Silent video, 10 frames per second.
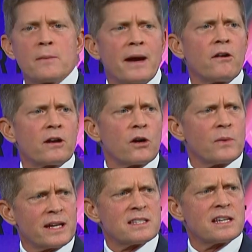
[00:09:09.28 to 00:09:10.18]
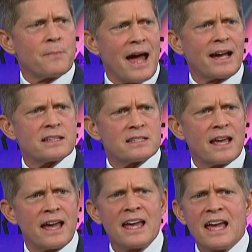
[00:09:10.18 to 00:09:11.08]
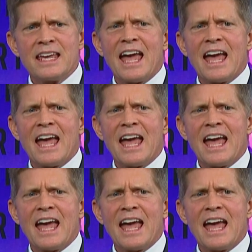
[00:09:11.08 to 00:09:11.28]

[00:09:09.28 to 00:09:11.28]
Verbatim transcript: America we can sit back and say,